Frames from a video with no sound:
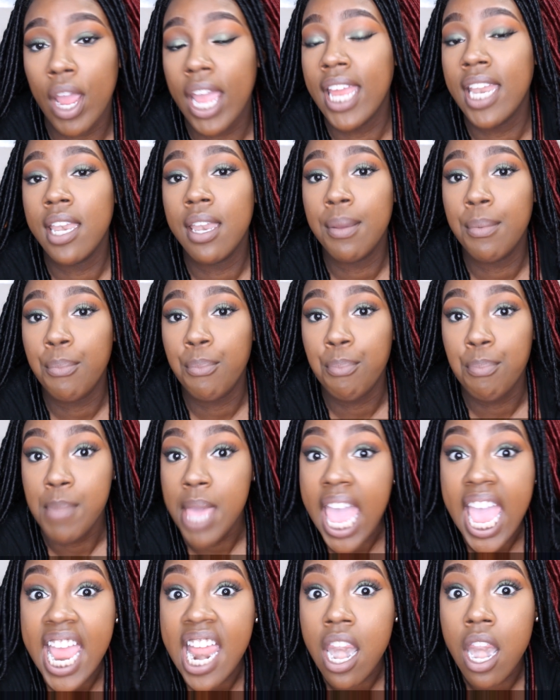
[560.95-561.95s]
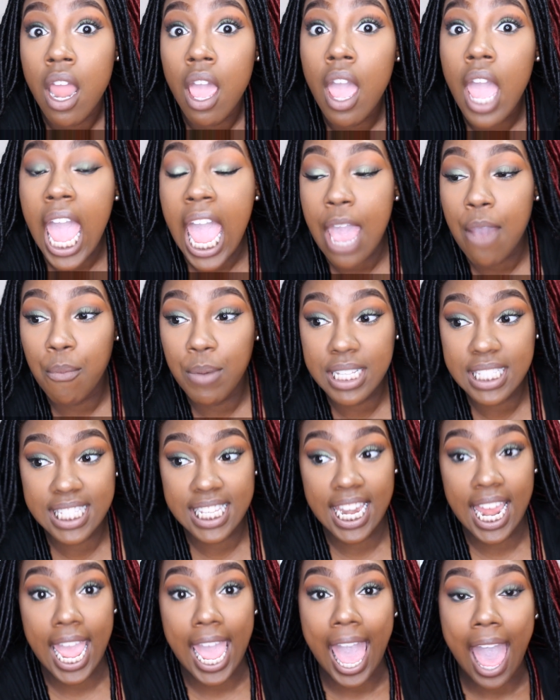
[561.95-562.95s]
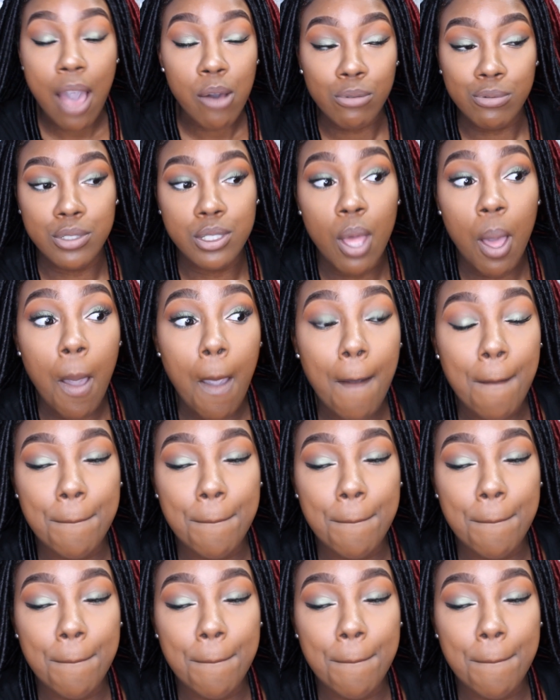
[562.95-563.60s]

random men and went to their house.